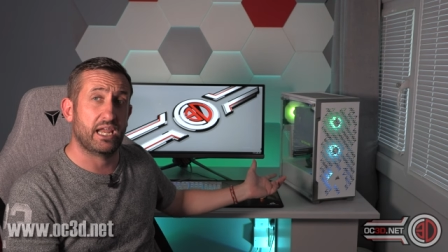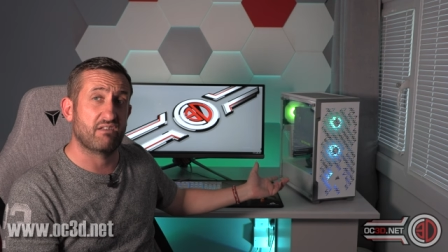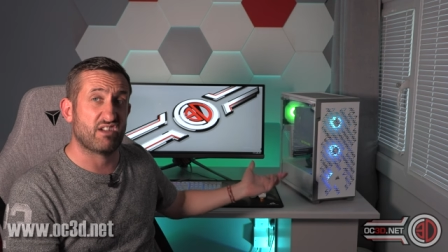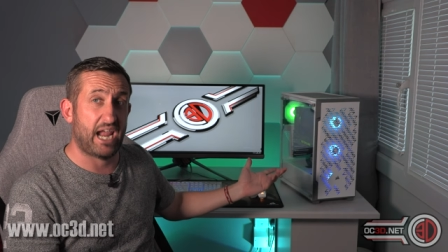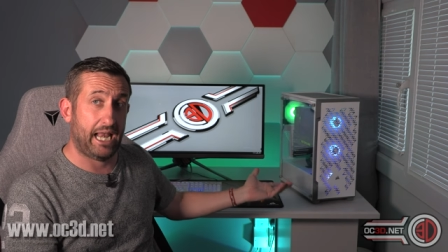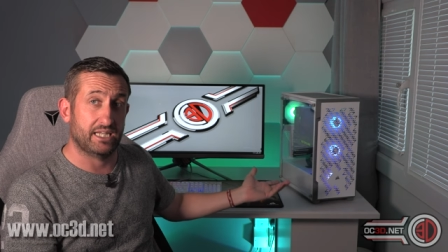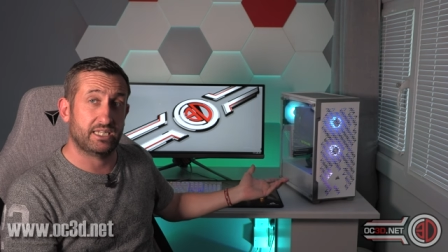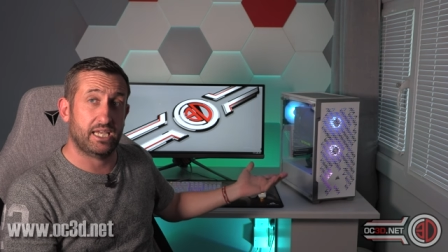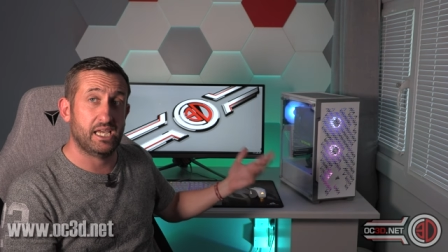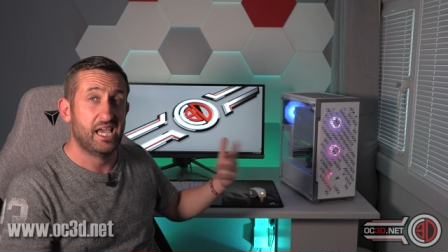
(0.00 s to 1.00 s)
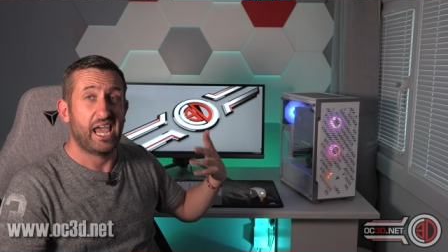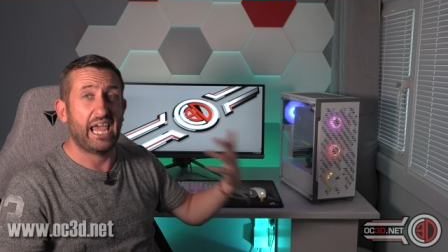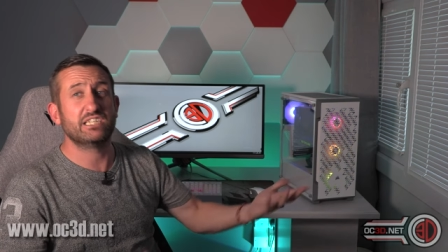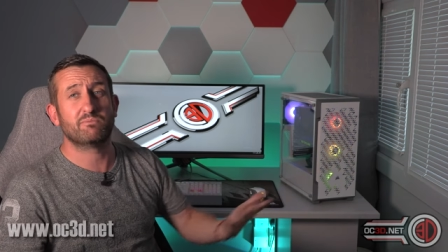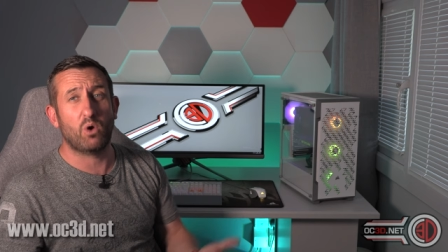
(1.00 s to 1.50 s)
In reality,
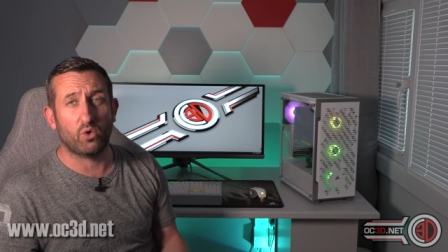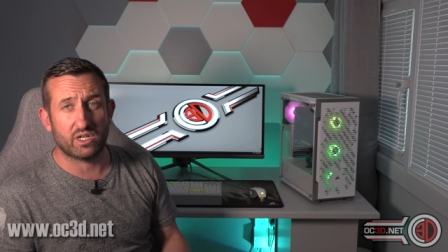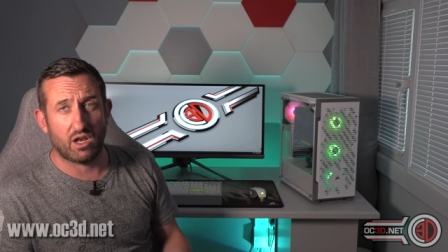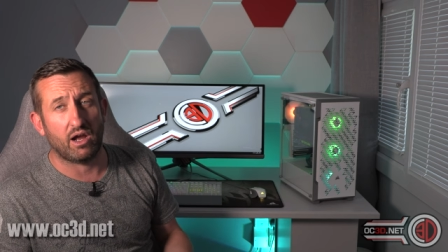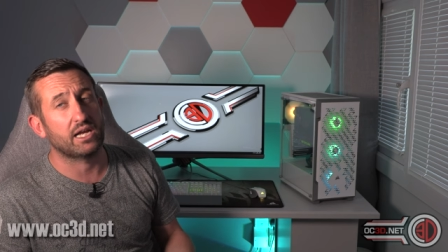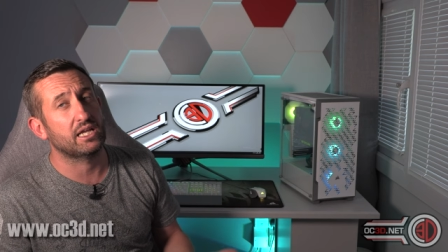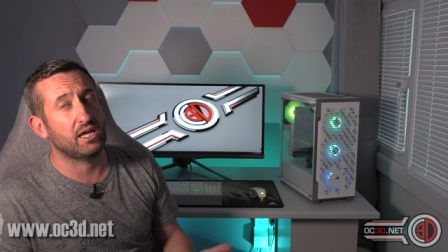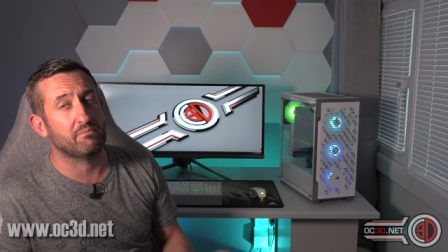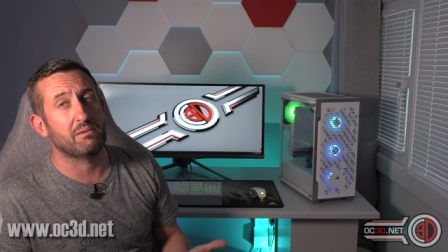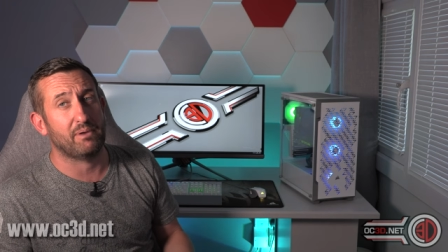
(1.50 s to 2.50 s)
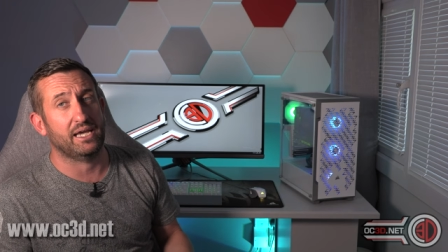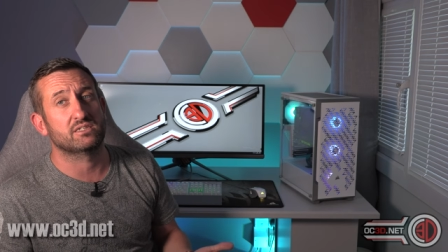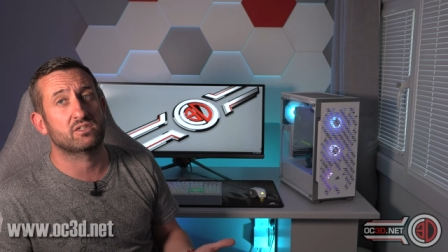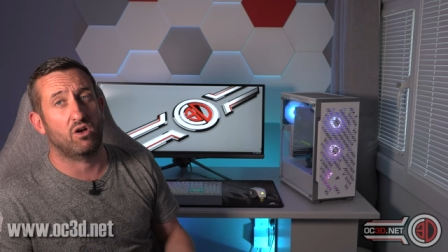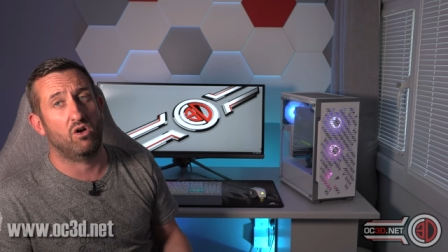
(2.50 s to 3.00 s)
is more than likely going to be
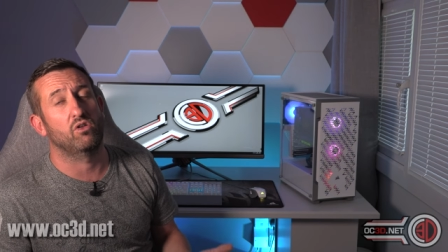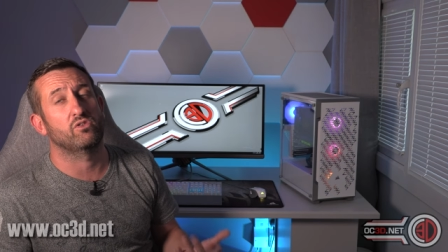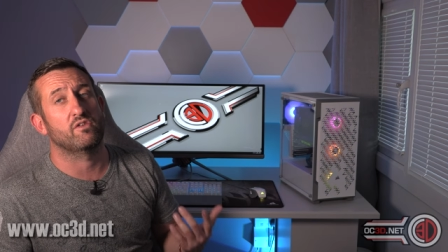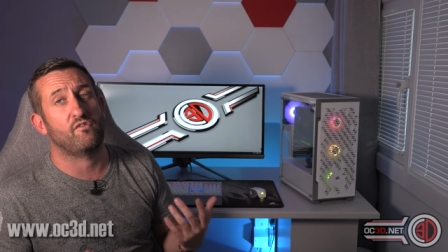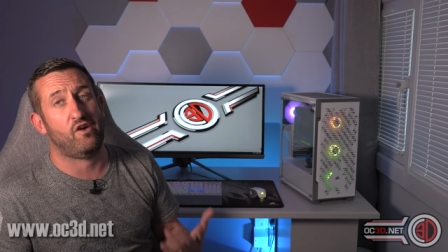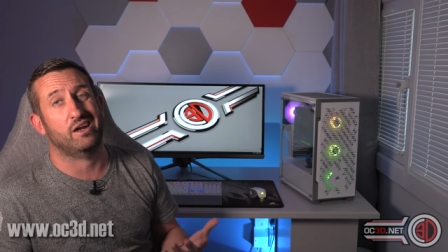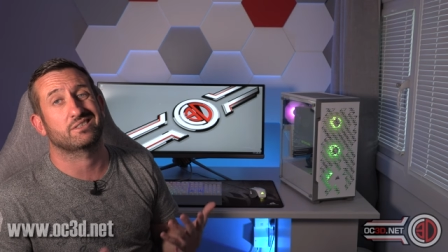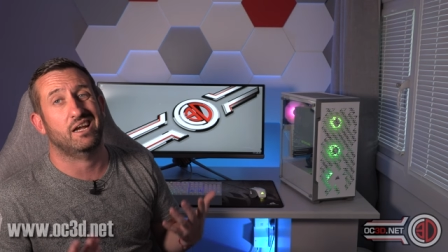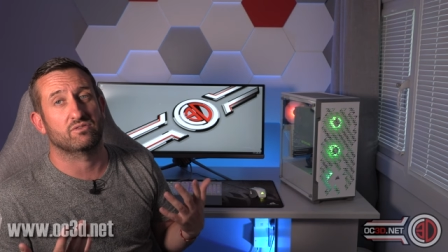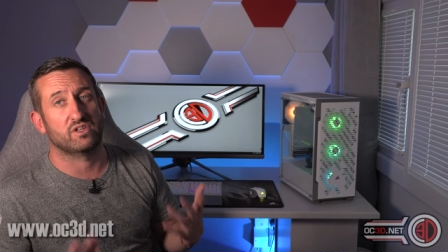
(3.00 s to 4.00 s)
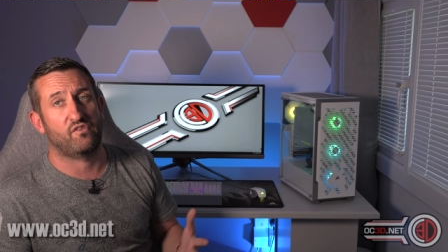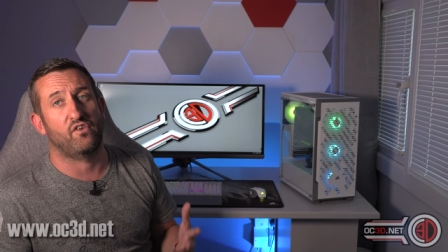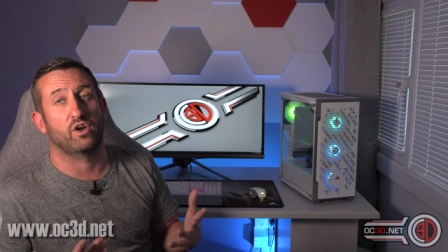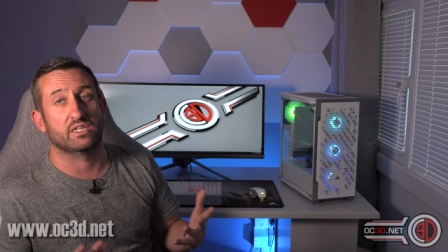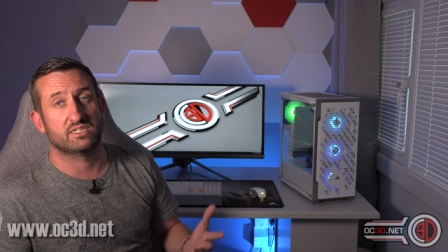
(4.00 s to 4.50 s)
based on the Fractal
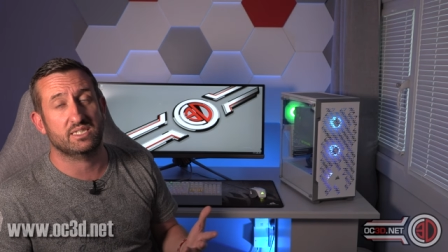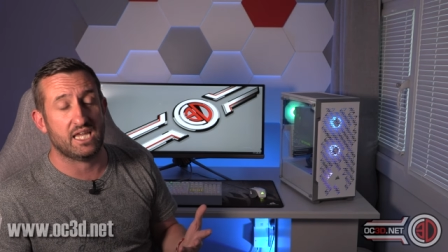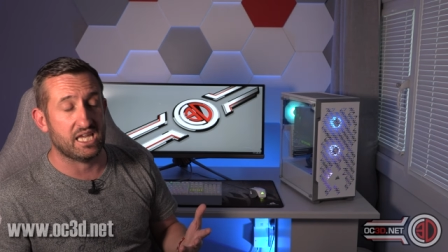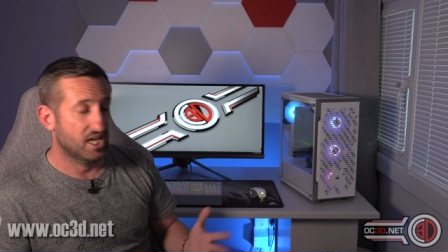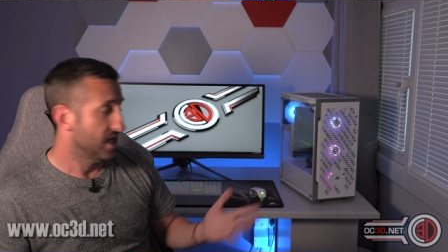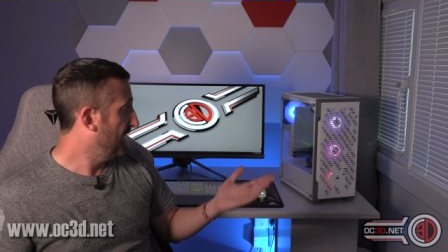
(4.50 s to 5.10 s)
Define C.